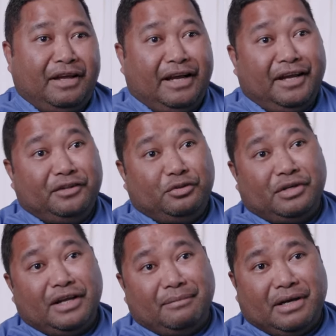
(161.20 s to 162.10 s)
I had to
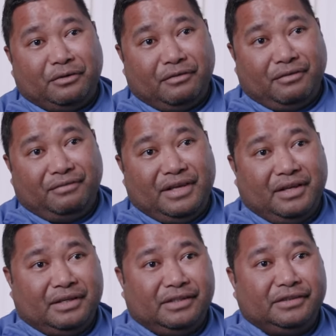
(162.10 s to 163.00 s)
climb out of the
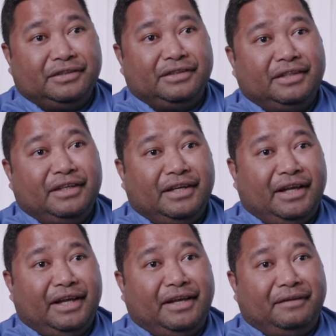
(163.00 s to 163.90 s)
vehicle
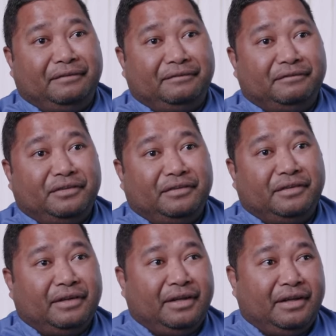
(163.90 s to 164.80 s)
and
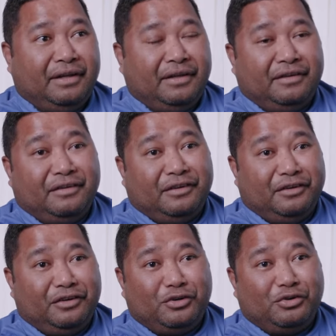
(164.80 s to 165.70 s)

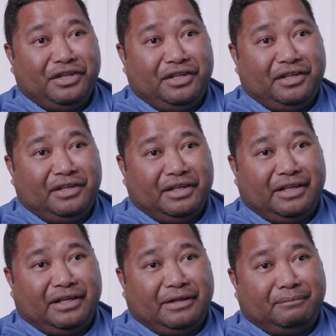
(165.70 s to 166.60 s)
not only
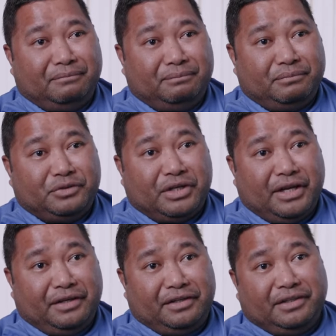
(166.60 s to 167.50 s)

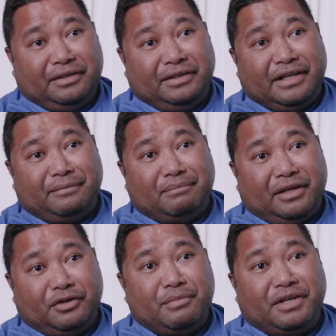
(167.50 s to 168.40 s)
try and get
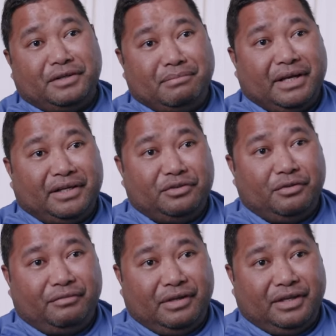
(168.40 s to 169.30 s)
my commander back into
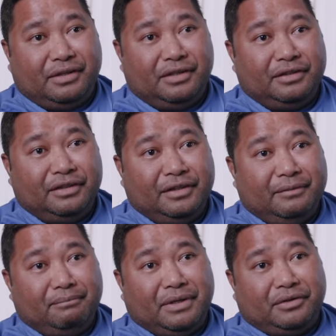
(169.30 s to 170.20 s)
the vehicle,
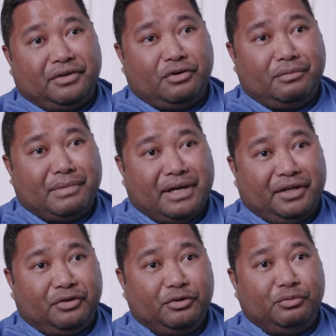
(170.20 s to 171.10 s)
but all my
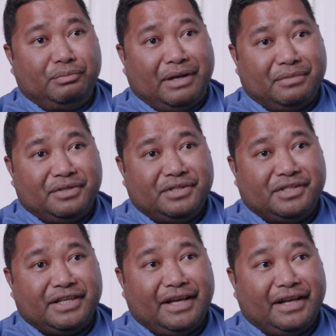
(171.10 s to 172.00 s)
crew
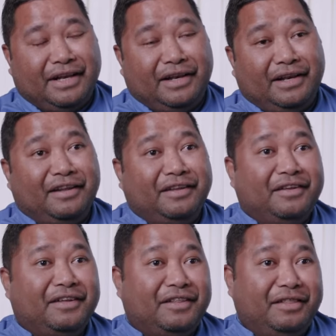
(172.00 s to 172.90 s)
members and
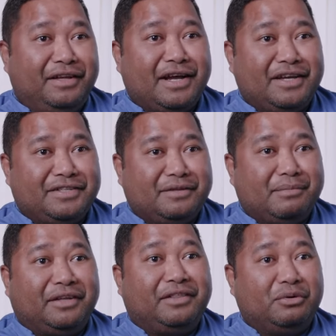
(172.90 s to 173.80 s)
the guys in the
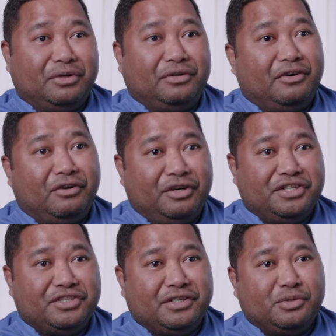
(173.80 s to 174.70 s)
back, they were all
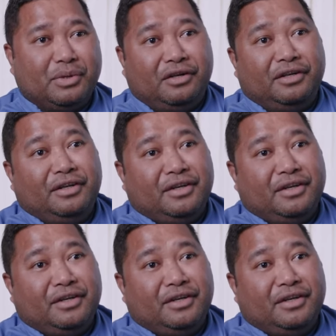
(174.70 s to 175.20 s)
injured as well.